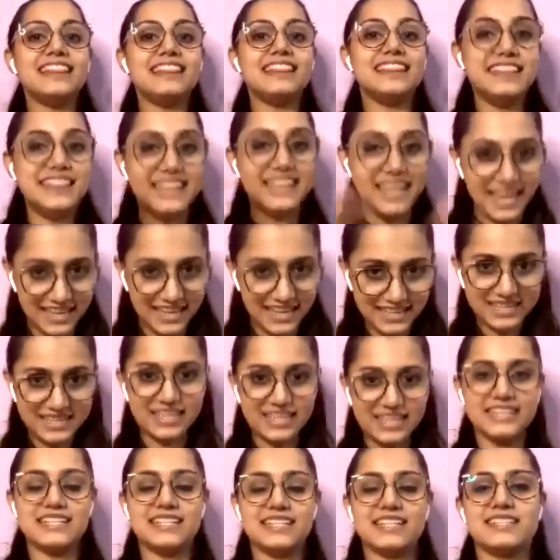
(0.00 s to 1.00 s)
and
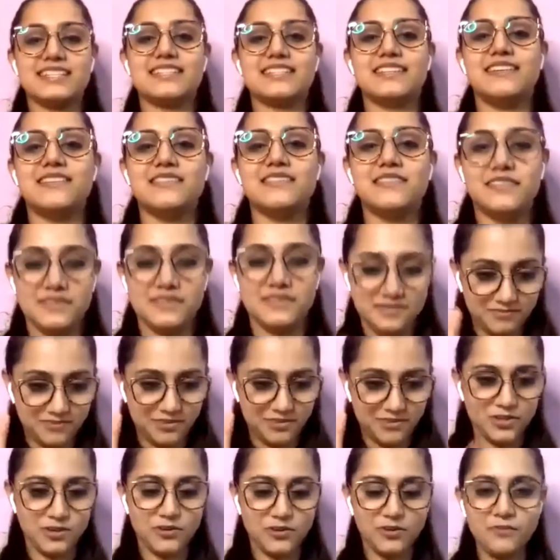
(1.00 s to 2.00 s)
then it is uh,
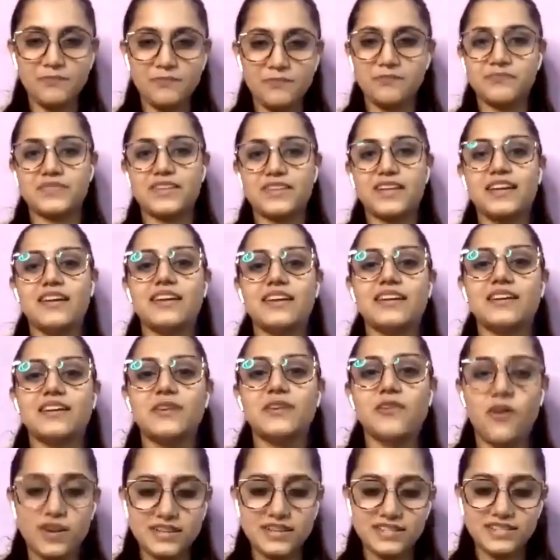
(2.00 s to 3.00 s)
you know
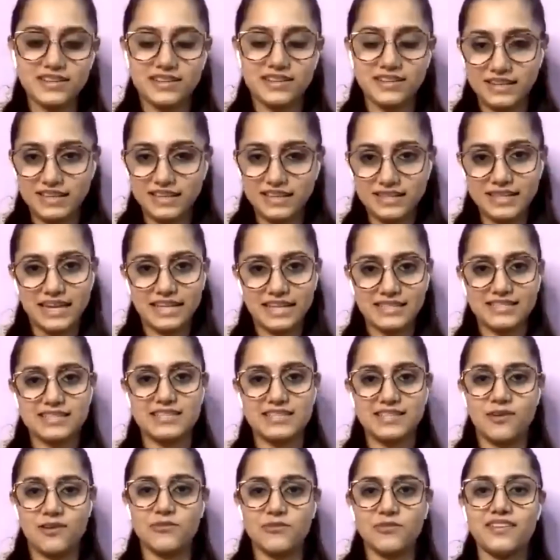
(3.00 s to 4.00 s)
god it
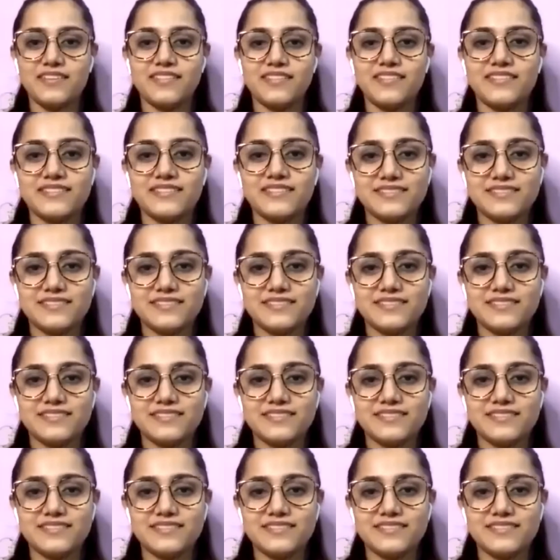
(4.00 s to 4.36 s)
gets down